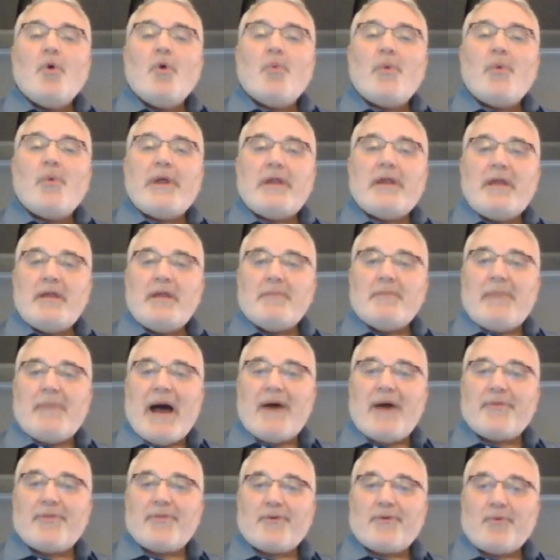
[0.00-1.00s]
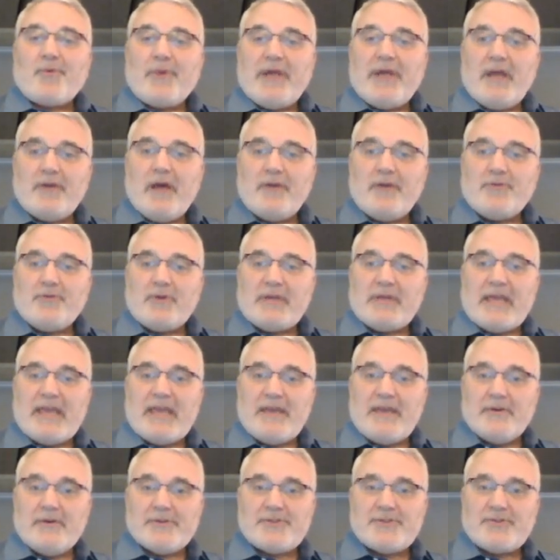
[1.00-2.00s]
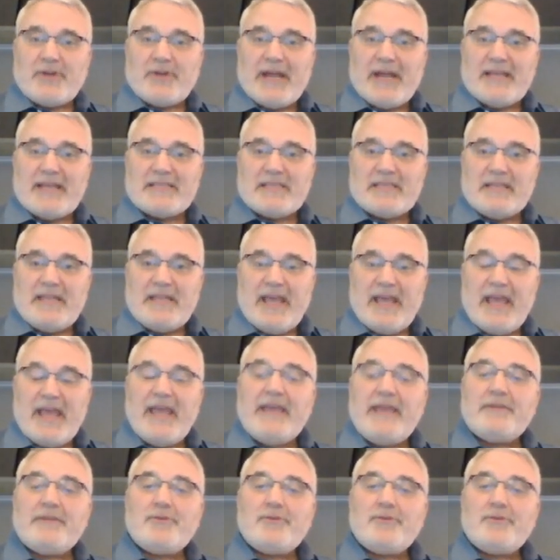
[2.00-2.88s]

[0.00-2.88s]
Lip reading: we need about 300 heel strikes a day